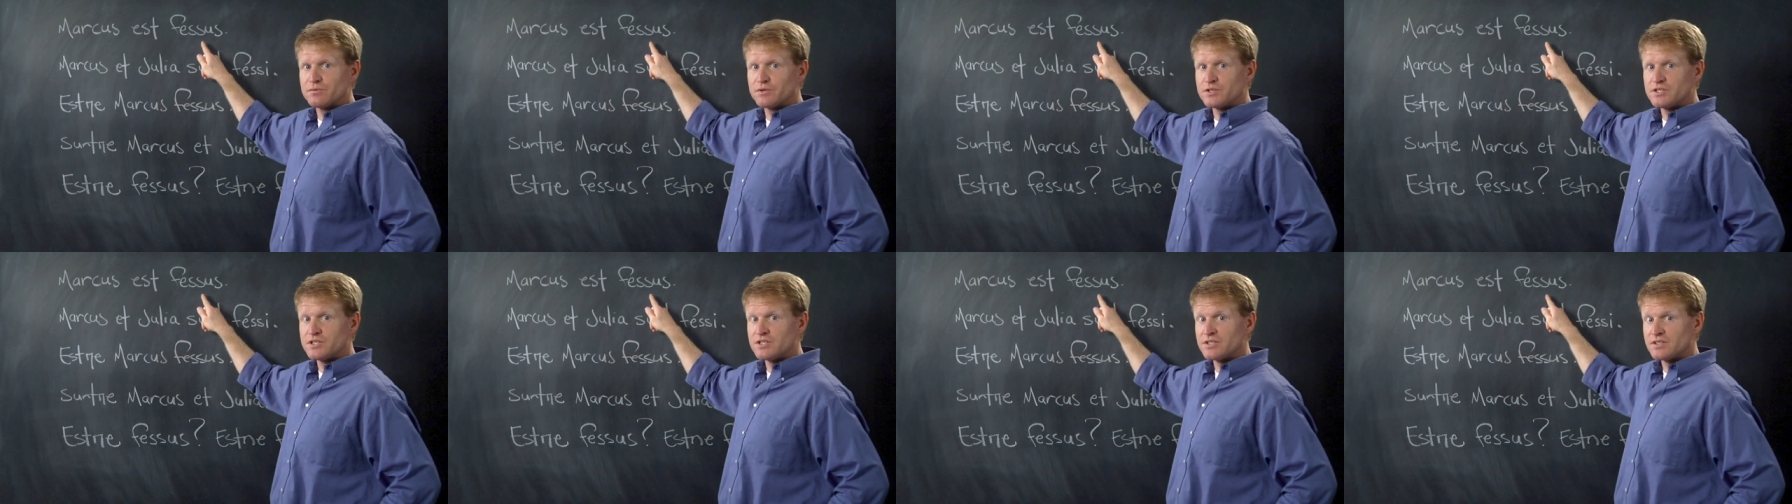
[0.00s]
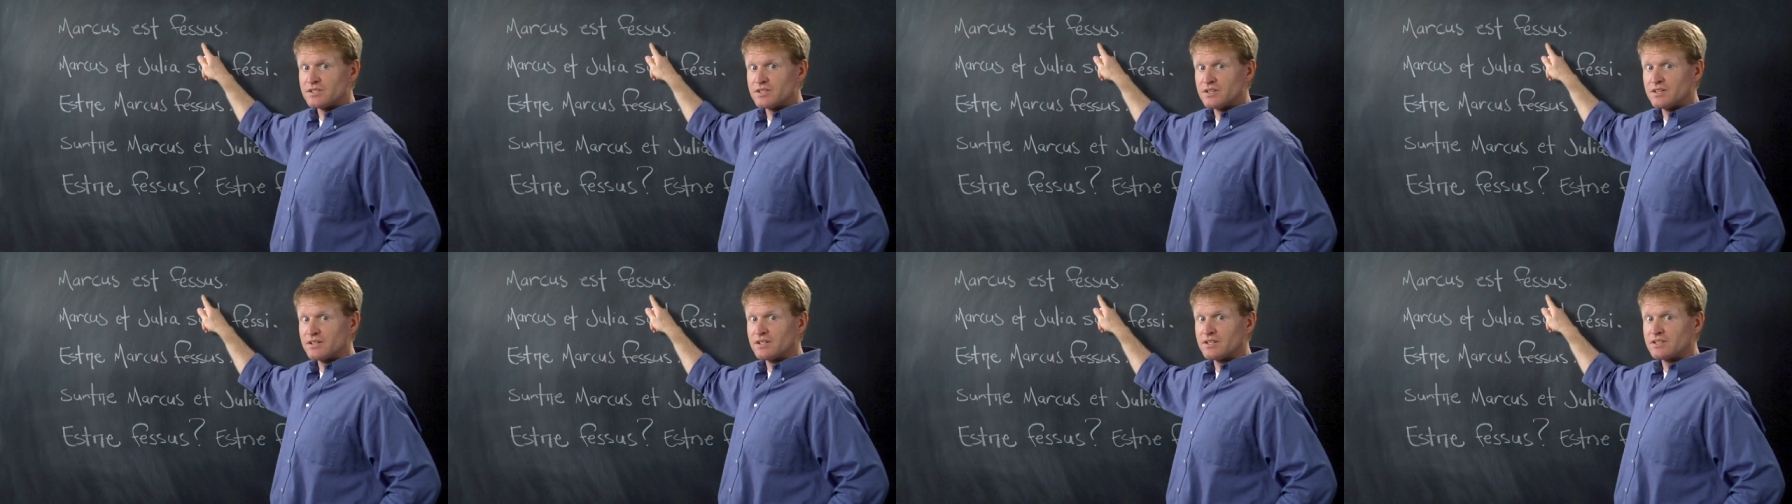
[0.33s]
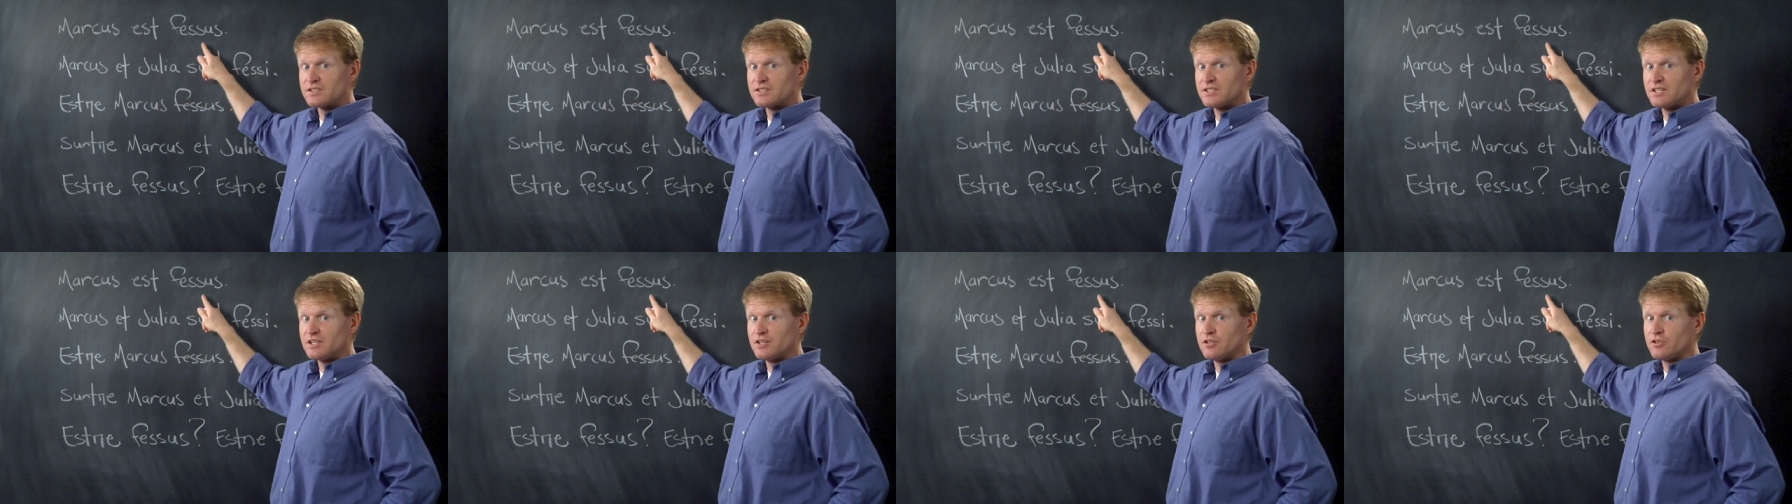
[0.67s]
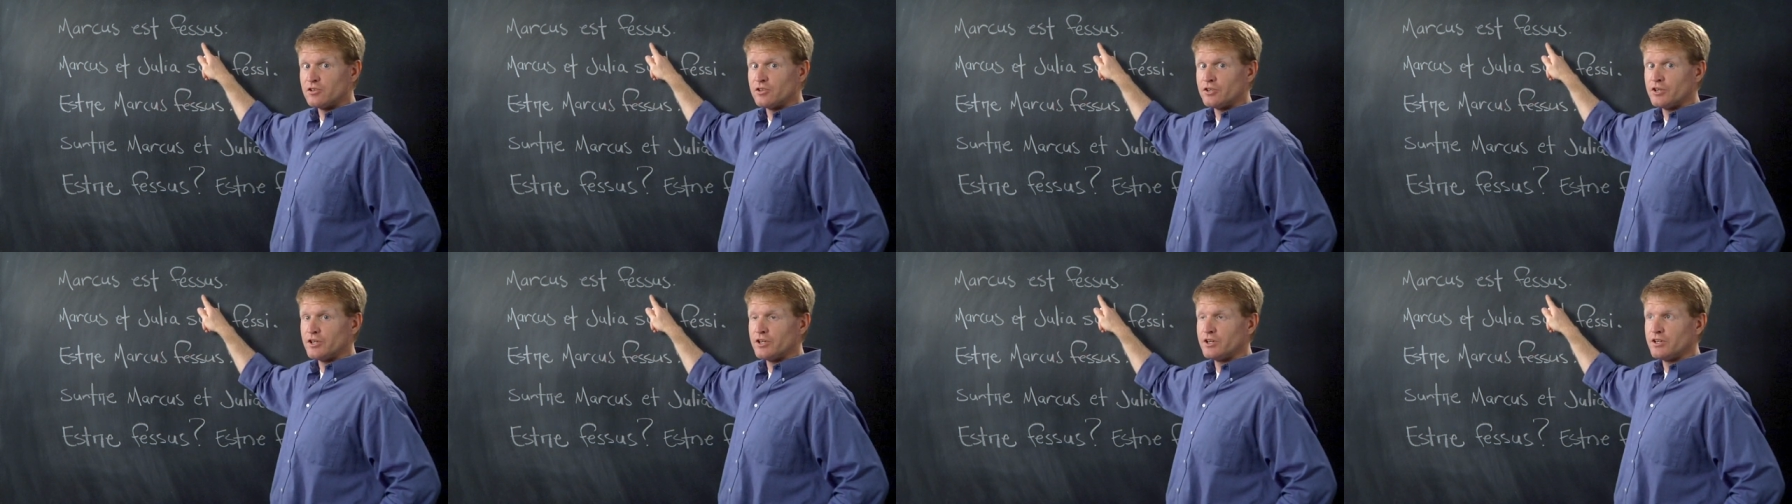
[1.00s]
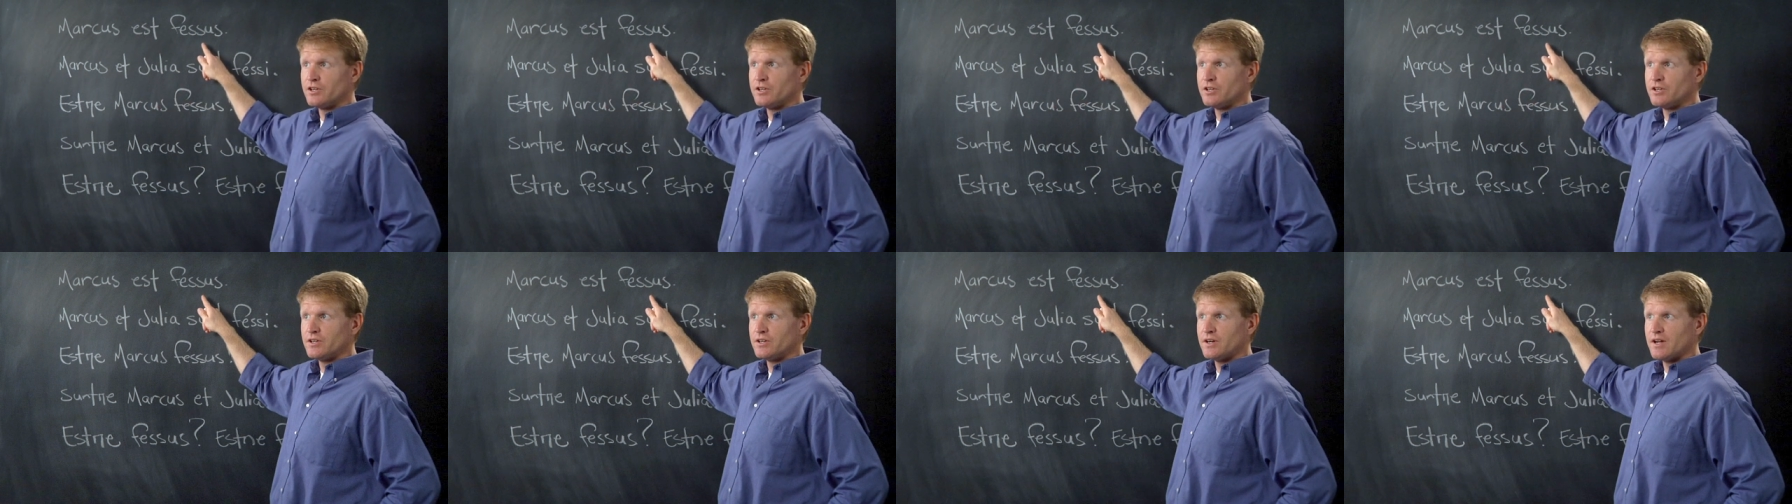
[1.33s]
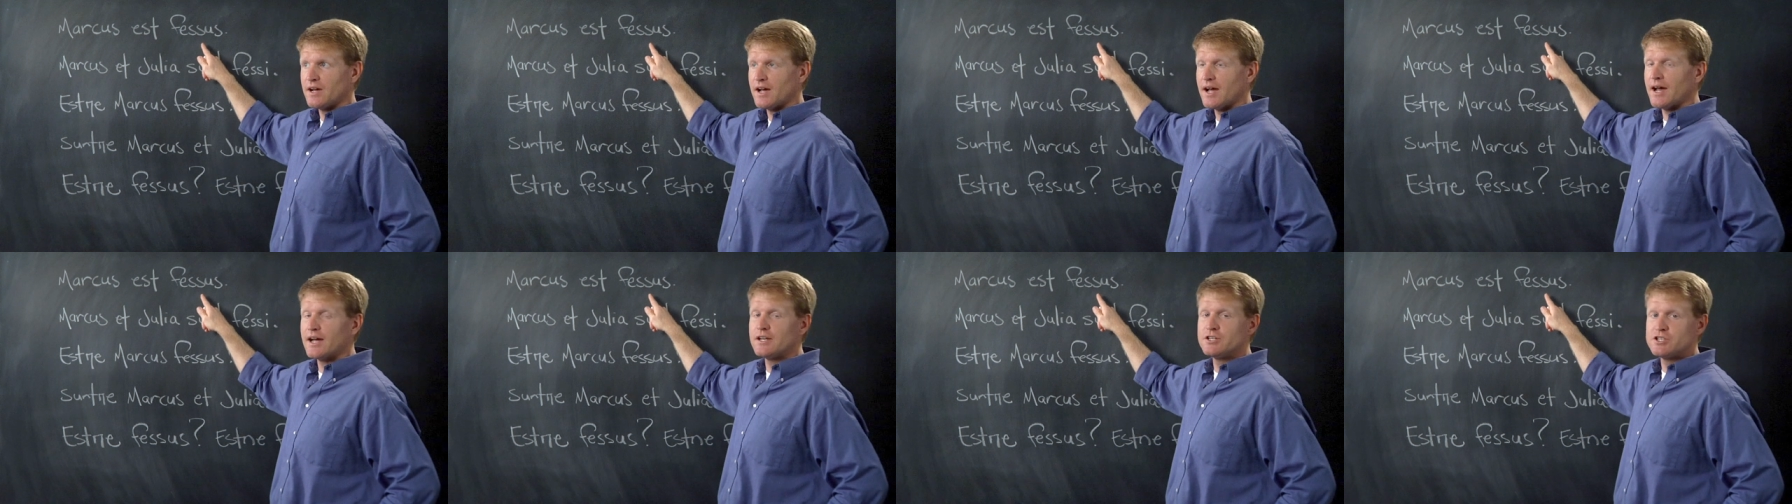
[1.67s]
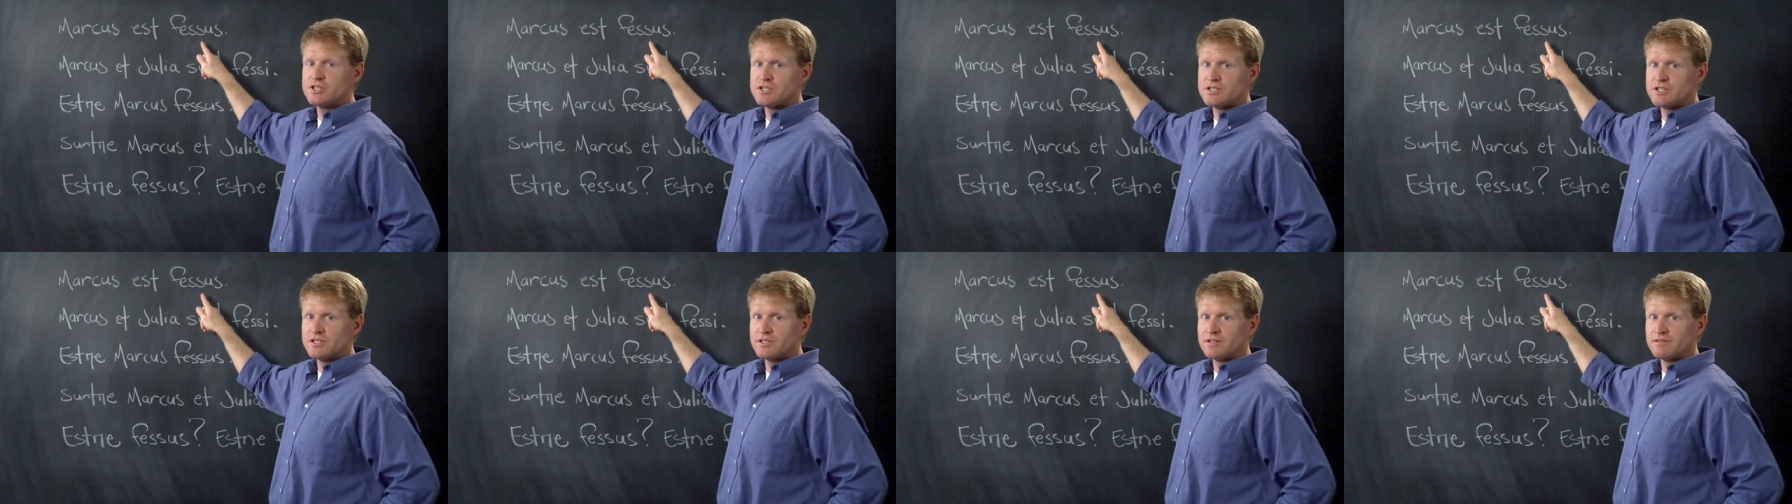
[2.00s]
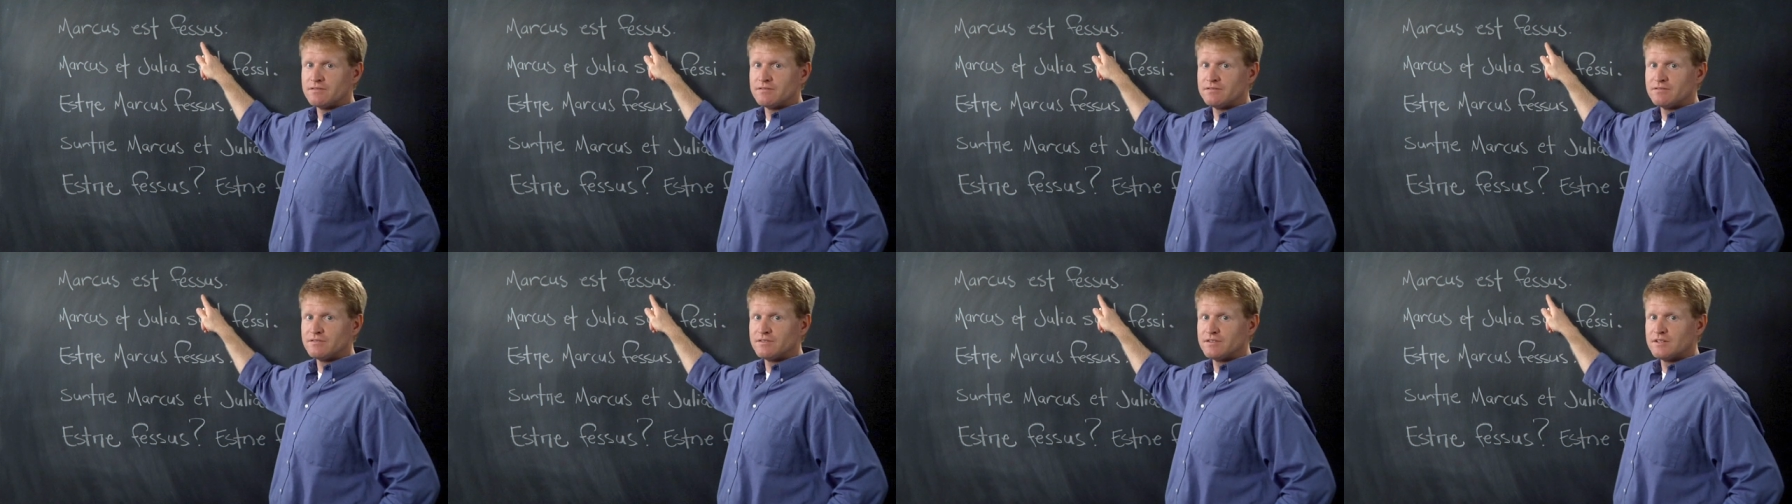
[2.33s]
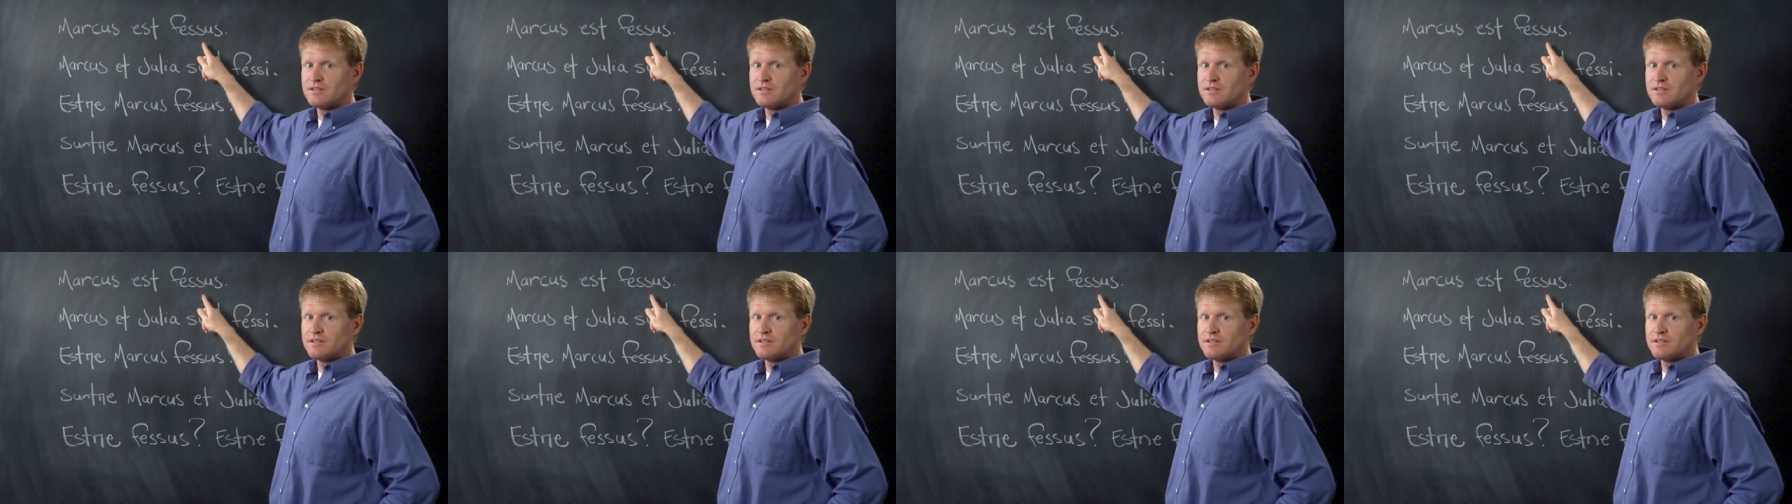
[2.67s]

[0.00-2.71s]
which is a singular adjective,